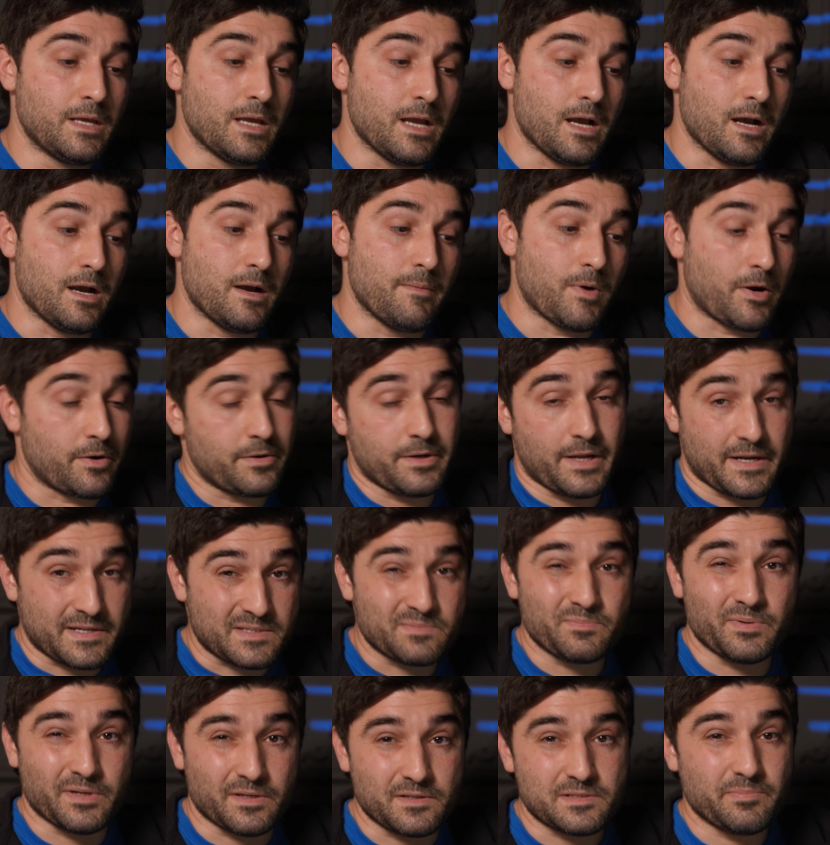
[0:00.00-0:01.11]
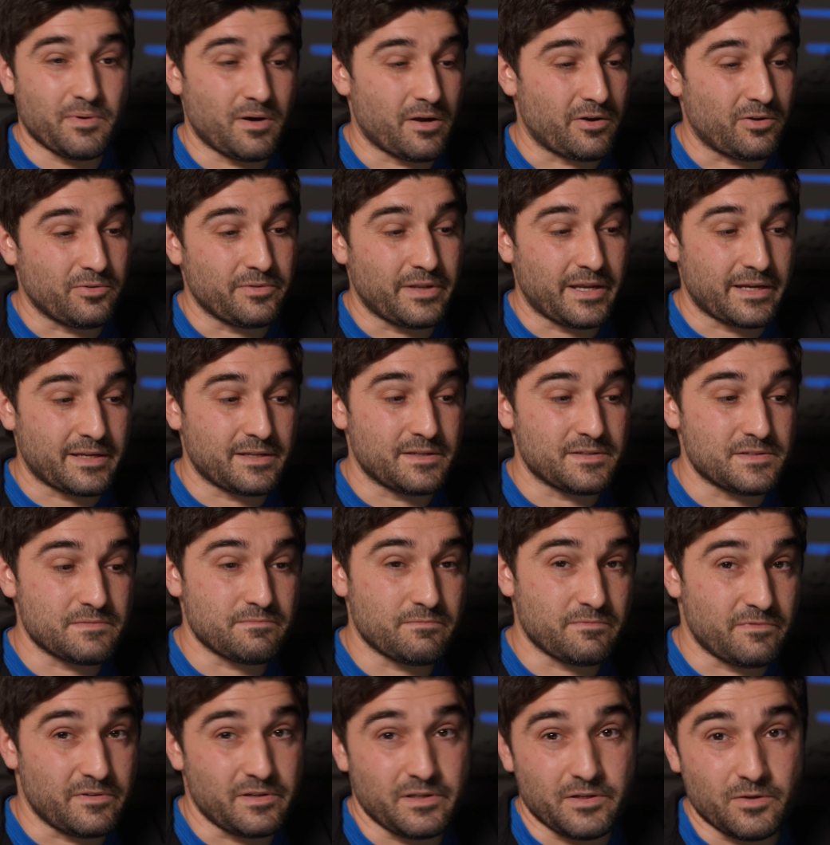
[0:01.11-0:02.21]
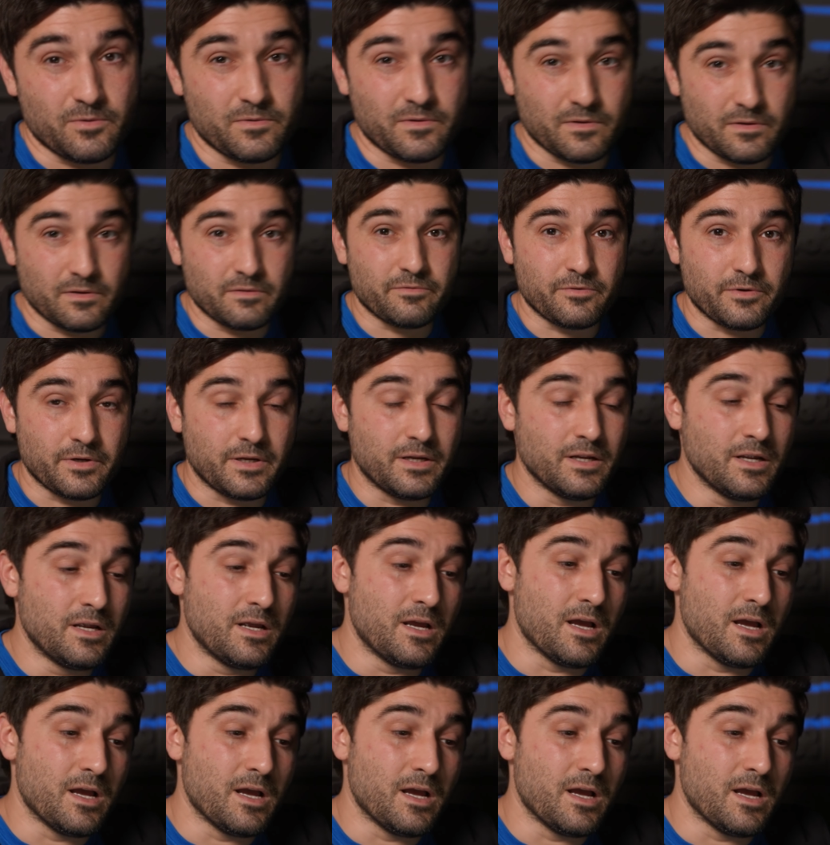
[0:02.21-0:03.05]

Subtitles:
Our next biggest bottleneck is video delivery.